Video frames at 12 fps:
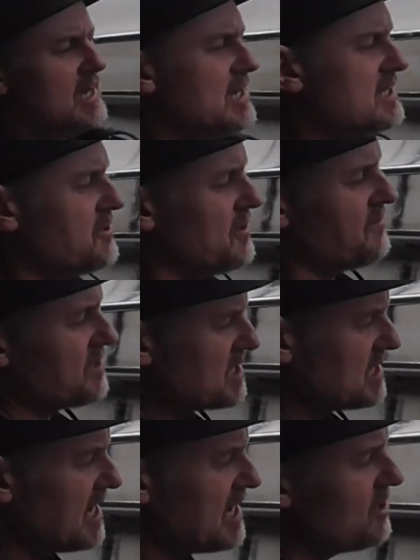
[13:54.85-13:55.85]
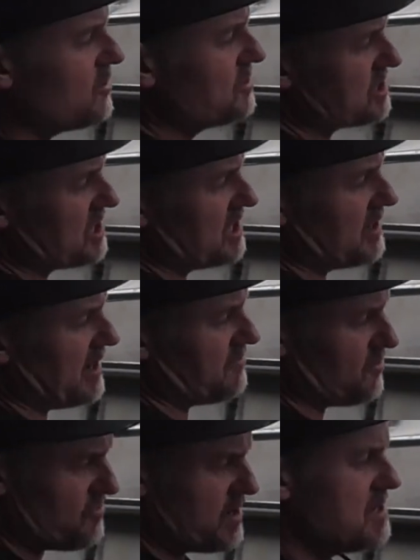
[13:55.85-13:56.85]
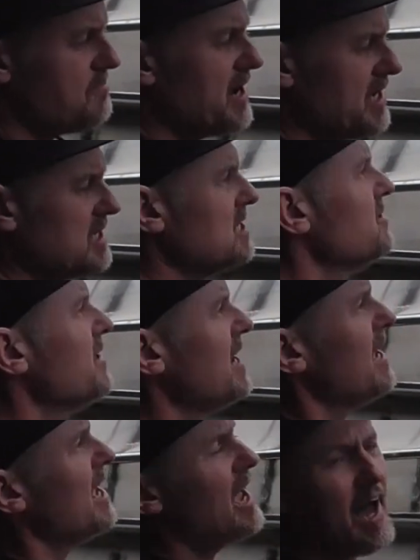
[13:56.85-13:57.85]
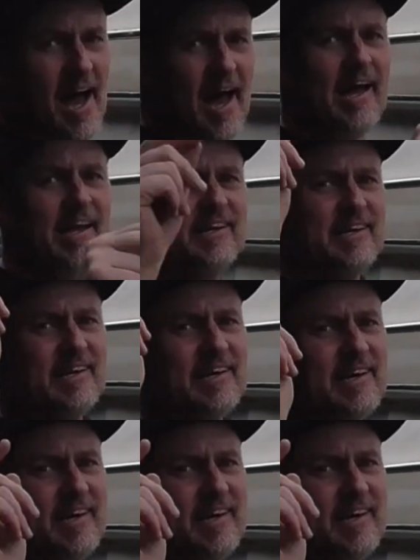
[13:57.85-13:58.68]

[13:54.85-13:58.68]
It's going to have a seal, it's going to have a rebate to it, and